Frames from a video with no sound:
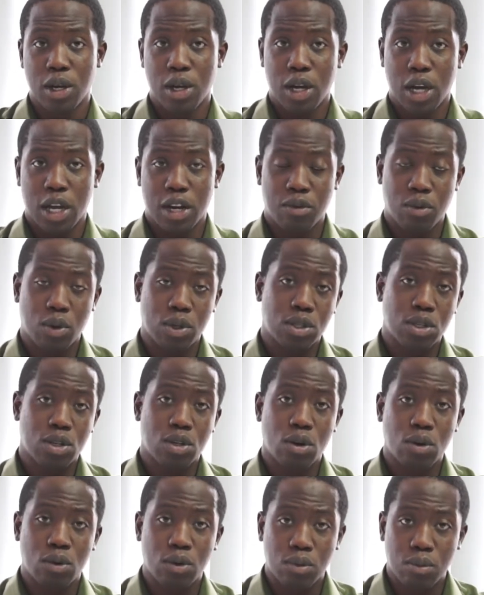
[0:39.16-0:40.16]
And if you want to
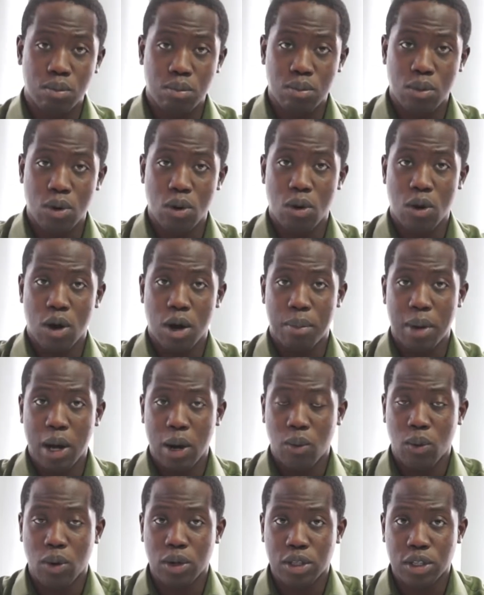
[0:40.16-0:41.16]
know more
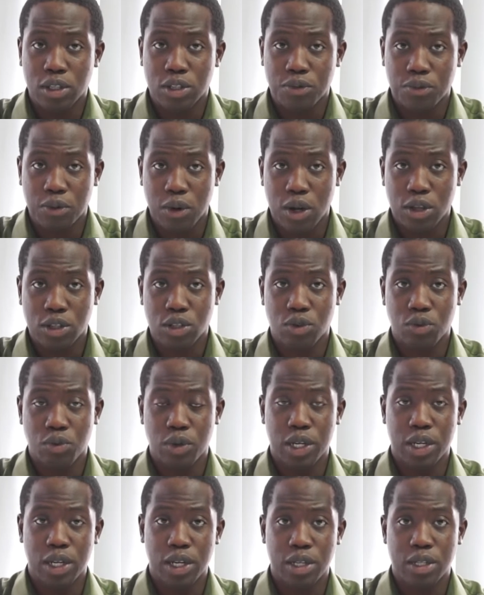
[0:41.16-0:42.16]
about what this fast
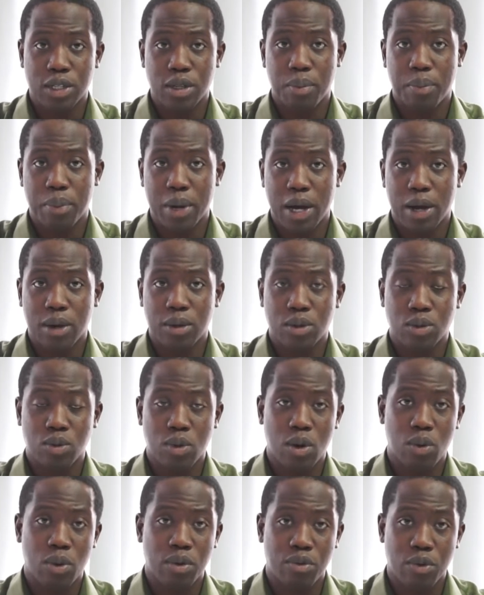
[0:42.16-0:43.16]
really is about,
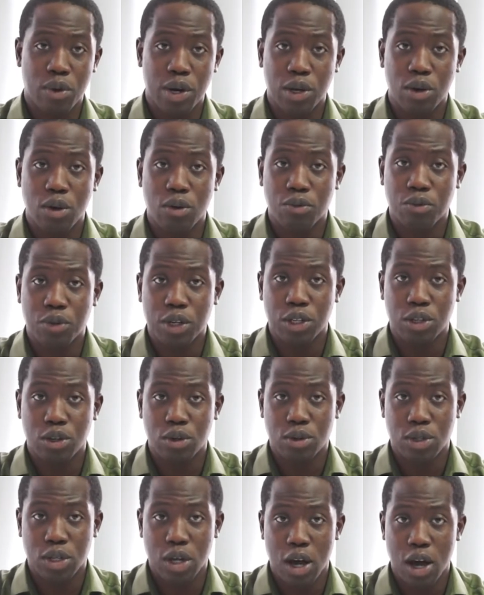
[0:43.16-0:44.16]
well, we've already got
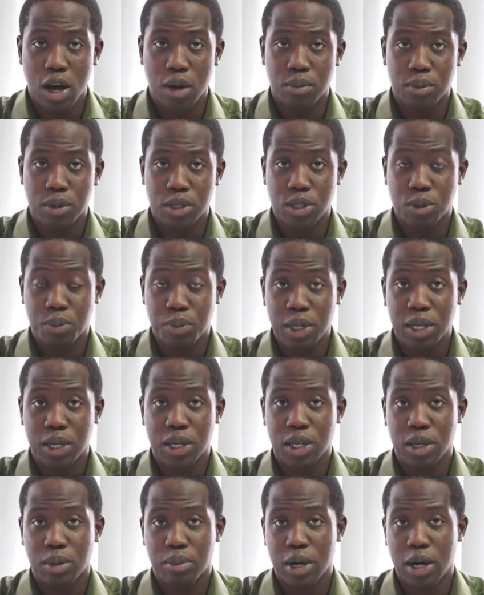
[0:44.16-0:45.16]
videos up
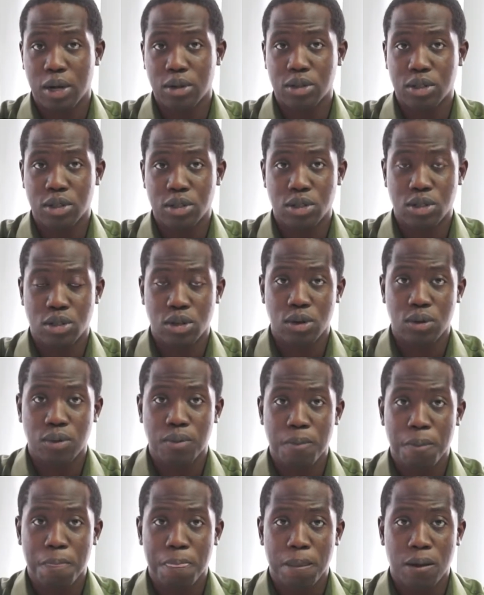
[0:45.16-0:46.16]
speaking about it, so
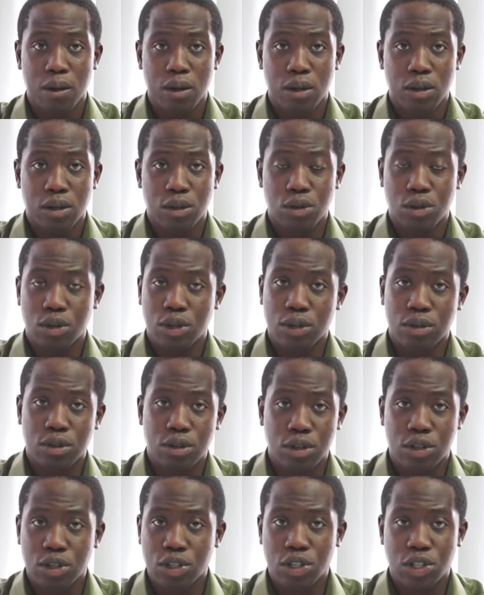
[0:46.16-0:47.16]
you
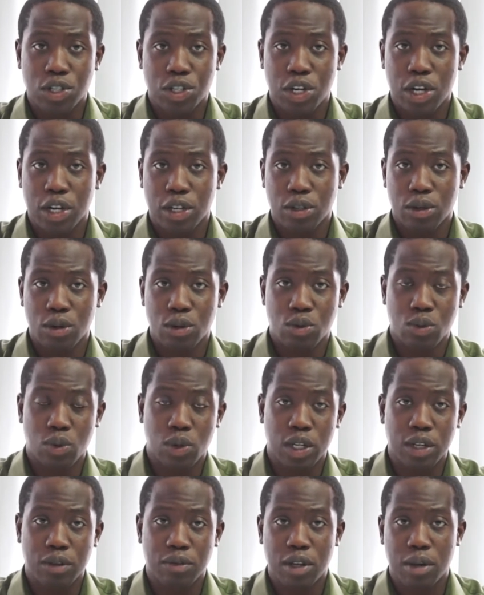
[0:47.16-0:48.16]
can just check those. We'll
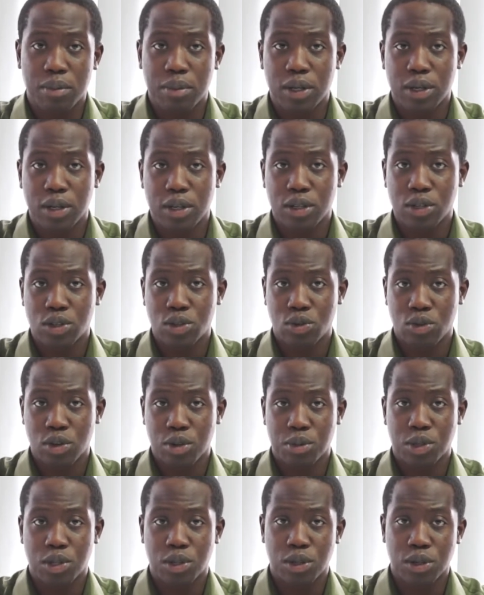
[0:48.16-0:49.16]
leave them in the
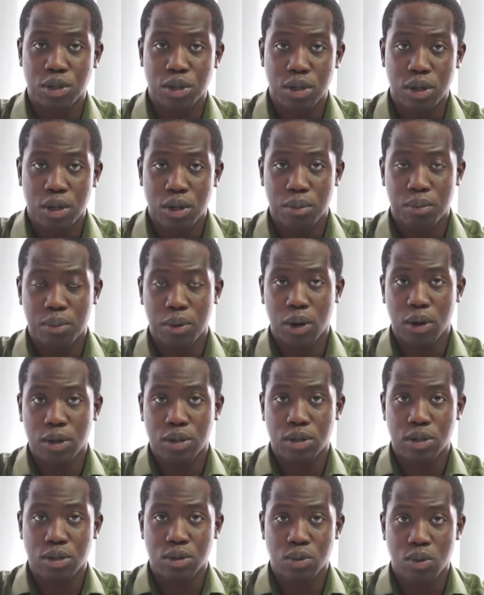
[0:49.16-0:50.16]
description
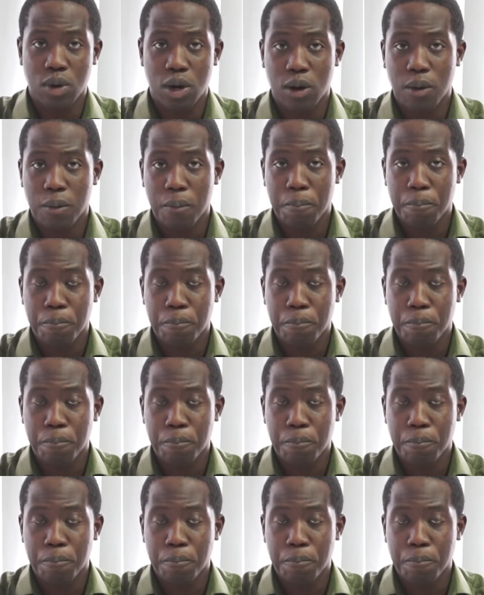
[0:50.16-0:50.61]
box as well.